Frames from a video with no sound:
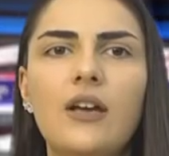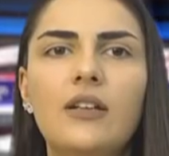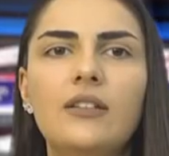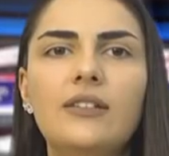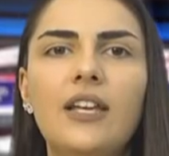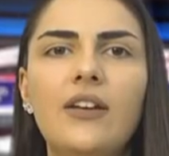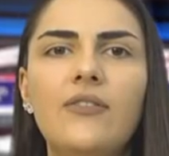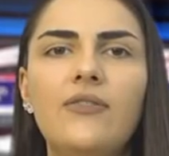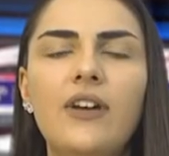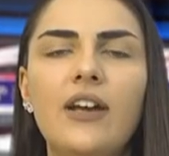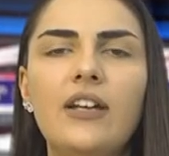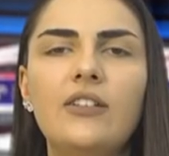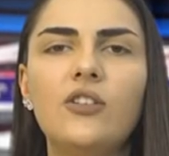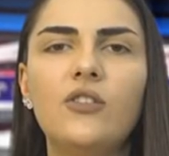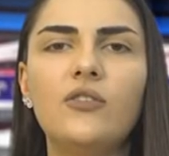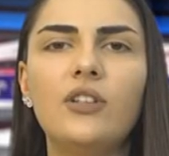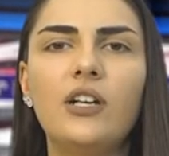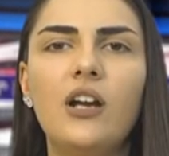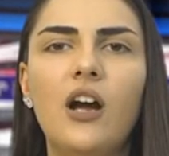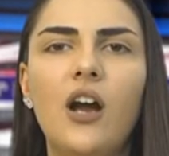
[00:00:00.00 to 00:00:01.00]
The fate
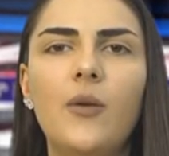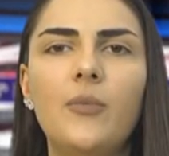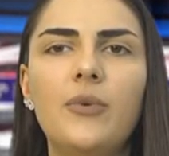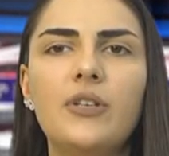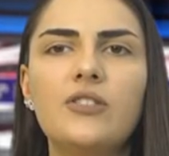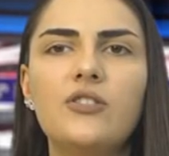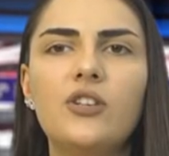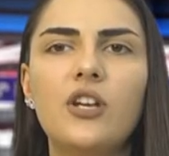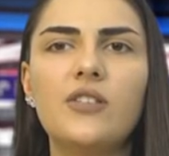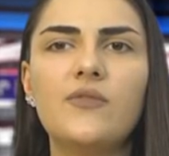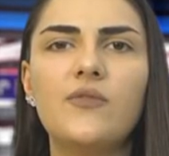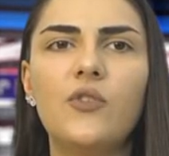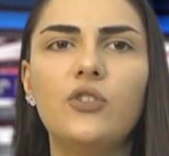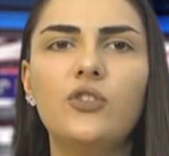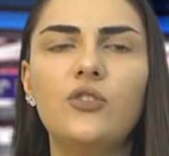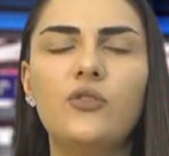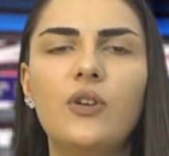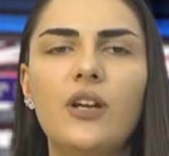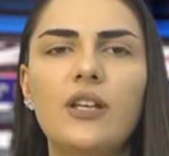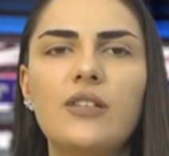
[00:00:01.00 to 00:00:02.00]
of the carp is
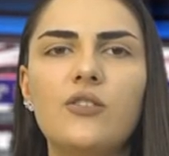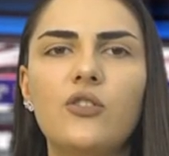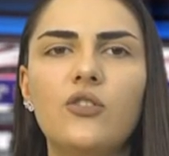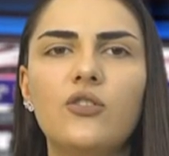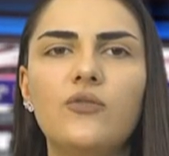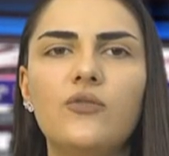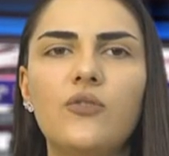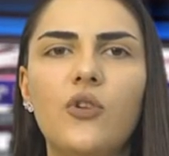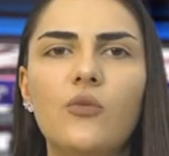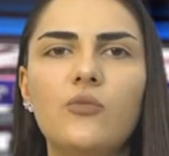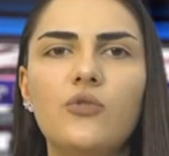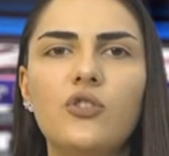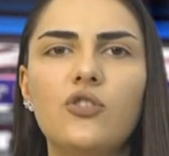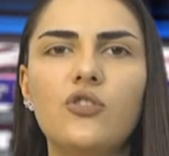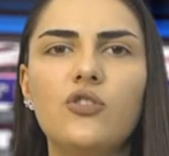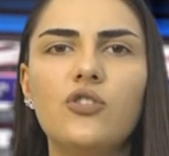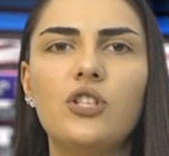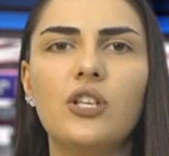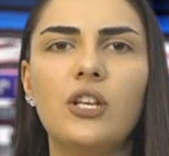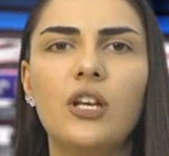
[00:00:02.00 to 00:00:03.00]
transferred to rescued from
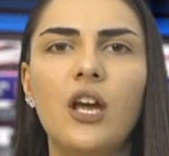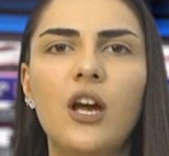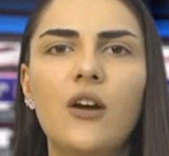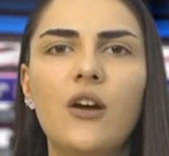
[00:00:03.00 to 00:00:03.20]
Shushi